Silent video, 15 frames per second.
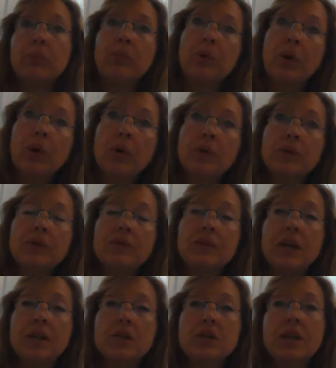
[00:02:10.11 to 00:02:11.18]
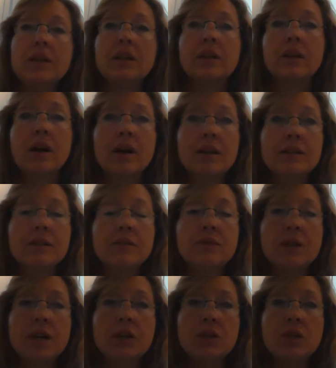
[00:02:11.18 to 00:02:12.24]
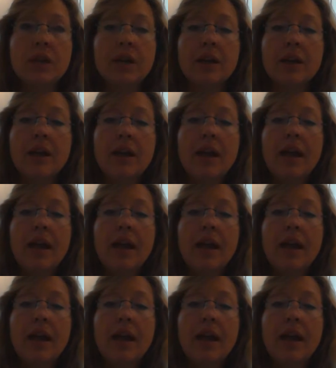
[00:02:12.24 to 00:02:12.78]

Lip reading: pros of touching, the cons of touching,